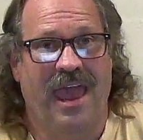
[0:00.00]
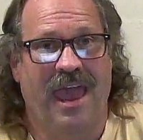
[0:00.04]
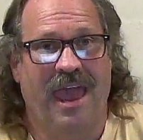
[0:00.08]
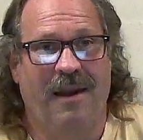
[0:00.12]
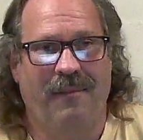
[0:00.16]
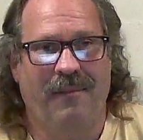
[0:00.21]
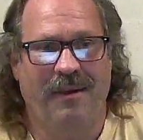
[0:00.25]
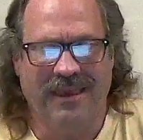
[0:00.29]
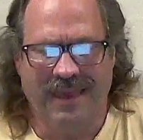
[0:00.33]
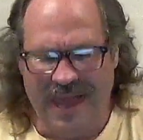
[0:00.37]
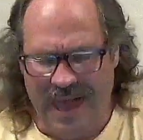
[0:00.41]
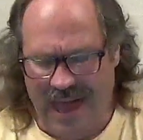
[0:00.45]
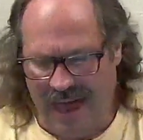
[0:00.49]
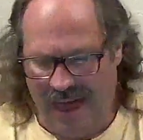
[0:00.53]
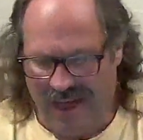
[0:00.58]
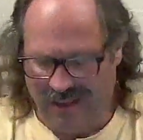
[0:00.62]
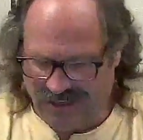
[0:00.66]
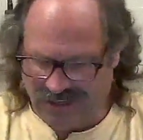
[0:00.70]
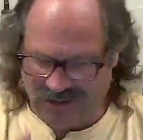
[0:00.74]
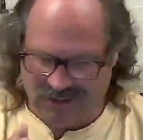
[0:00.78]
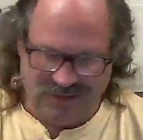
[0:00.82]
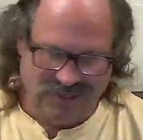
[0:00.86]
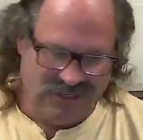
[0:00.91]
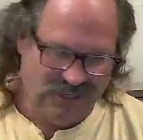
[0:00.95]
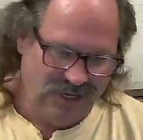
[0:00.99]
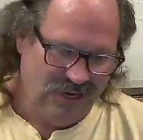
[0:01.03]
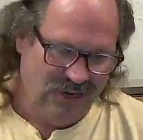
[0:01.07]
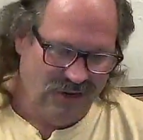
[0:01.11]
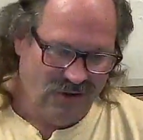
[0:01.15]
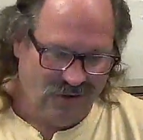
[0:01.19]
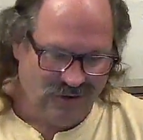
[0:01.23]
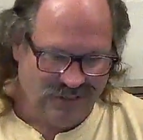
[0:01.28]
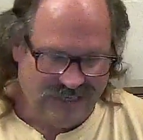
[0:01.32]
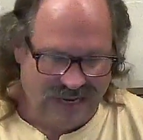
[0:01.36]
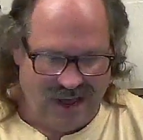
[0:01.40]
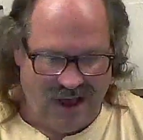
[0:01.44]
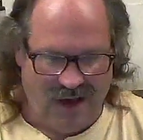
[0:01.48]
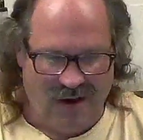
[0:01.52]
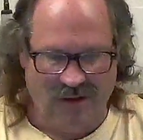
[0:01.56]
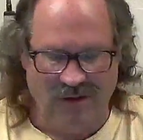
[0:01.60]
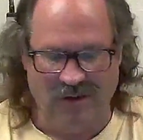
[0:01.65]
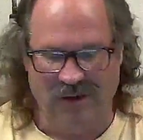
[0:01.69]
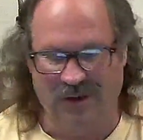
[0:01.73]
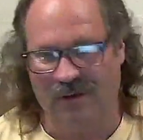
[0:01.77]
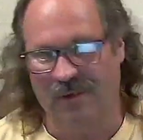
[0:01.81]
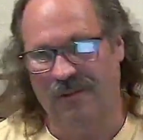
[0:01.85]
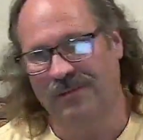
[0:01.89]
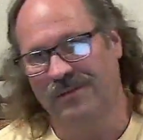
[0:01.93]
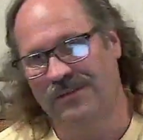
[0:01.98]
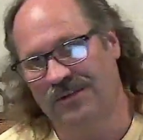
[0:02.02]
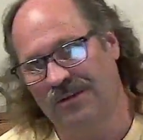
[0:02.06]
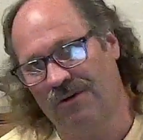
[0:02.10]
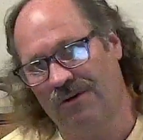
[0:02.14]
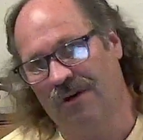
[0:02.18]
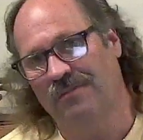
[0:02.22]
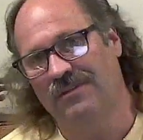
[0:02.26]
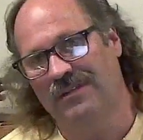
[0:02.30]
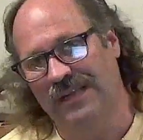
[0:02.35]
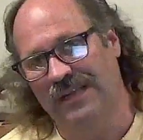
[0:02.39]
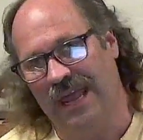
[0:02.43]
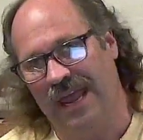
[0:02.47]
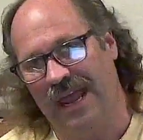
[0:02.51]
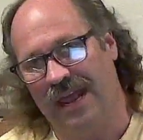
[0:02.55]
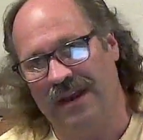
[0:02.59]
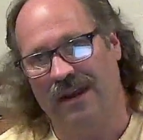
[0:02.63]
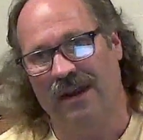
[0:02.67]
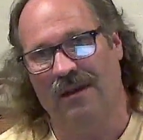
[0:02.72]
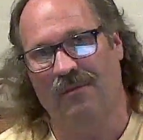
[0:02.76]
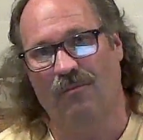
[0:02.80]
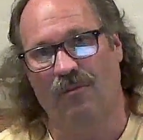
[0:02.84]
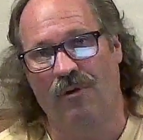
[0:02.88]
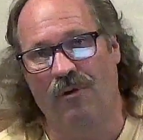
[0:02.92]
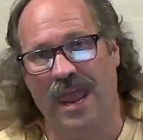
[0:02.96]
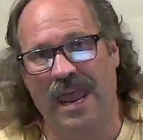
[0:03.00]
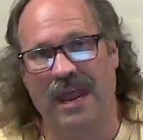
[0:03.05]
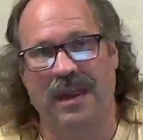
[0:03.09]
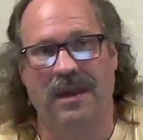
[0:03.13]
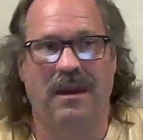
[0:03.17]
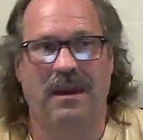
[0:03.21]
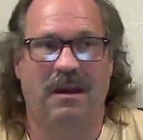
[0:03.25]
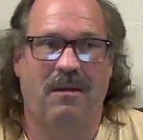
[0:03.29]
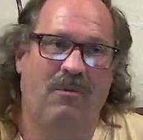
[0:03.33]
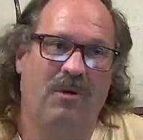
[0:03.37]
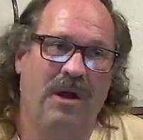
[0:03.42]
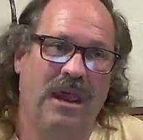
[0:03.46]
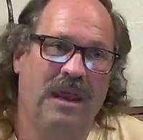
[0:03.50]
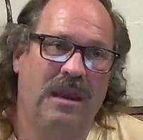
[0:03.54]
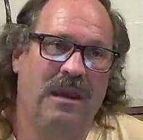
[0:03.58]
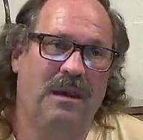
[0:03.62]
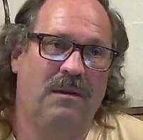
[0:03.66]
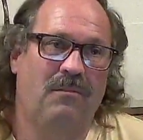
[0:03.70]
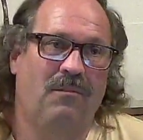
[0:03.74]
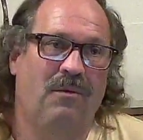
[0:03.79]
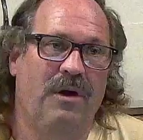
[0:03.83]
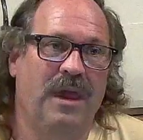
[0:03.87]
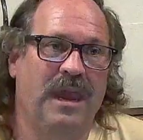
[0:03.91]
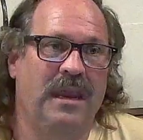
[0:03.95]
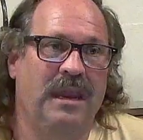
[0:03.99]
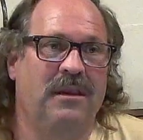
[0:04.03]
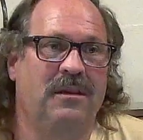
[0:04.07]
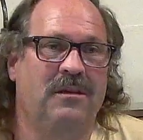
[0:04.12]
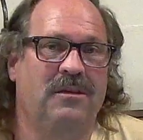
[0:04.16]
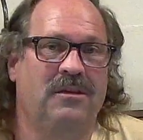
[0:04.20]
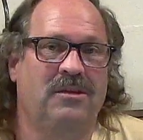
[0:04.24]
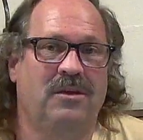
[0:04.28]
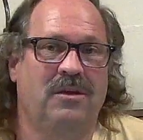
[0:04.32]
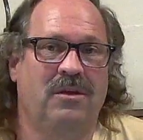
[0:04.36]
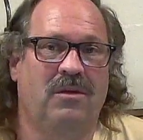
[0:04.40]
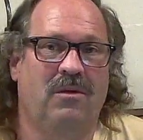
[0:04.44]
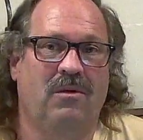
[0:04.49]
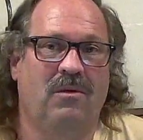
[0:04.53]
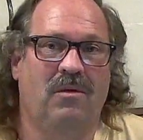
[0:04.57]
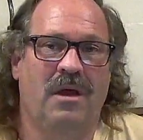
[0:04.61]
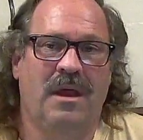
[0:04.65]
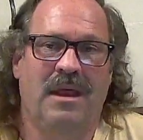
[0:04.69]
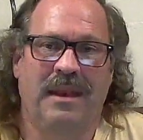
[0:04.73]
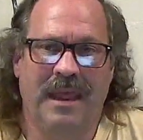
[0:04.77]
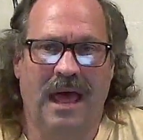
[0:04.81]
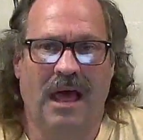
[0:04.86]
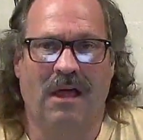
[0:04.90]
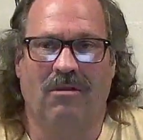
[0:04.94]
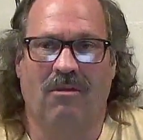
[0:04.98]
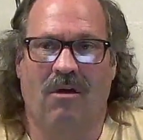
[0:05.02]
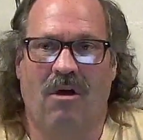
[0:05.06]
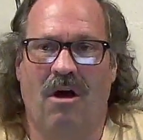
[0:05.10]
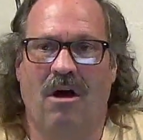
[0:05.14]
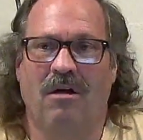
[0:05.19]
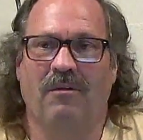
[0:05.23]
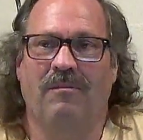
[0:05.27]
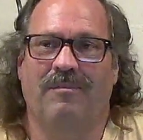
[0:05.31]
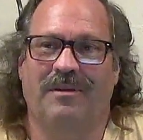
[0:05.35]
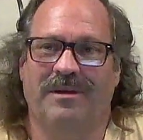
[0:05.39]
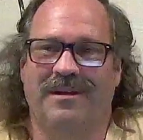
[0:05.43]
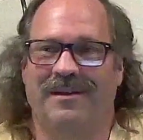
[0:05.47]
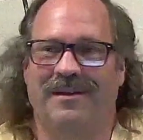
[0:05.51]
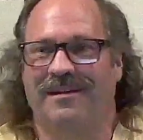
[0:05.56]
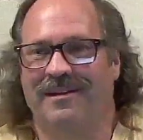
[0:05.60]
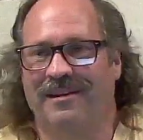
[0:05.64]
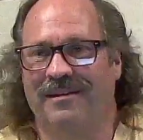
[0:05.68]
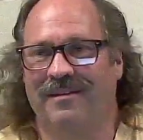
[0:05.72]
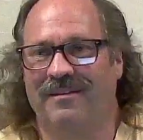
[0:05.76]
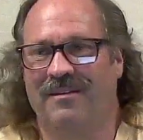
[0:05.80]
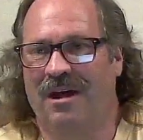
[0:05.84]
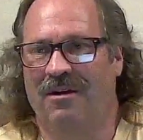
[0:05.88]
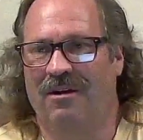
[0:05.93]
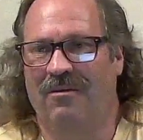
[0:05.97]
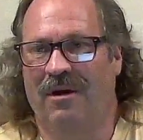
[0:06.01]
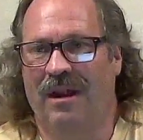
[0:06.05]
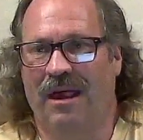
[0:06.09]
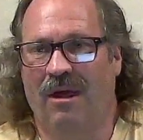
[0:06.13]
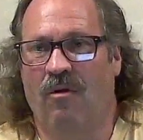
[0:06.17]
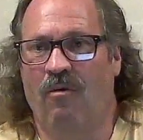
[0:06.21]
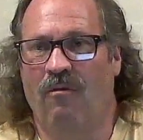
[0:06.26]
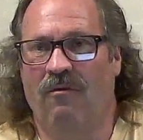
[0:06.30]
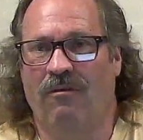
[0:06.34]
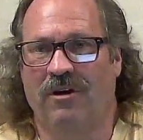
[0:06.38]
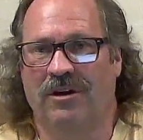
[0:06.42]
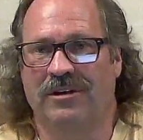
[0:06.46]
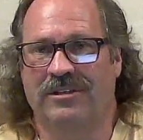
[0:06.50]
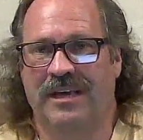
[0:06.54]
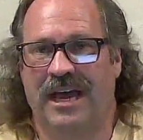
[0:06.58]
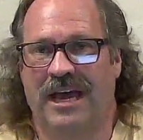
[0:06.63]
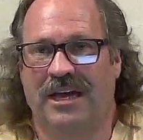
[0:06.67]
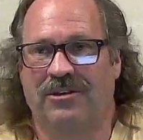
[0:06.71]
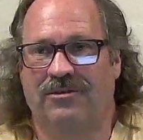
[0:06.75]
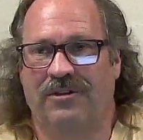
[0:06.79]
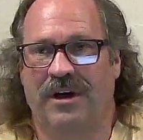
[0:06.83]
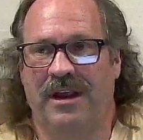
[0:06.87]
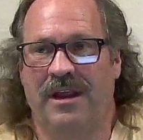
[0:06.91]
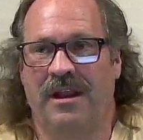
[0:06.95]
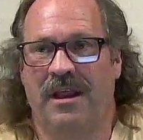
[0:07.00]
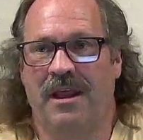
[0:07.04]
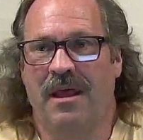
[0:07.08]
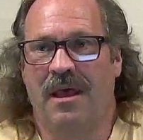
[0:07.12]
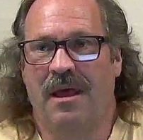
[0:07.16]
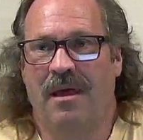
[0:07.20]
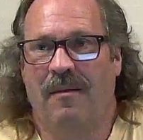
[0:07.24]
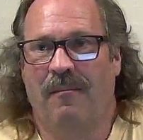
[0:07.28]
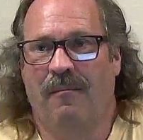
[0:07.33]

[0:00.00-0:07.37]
And I'm like, yeah. So she goes out, you know, and so I'm standing, I'm waiting, I'm waiting, I'm waiting to, not long, but I don't want to over exaggerate,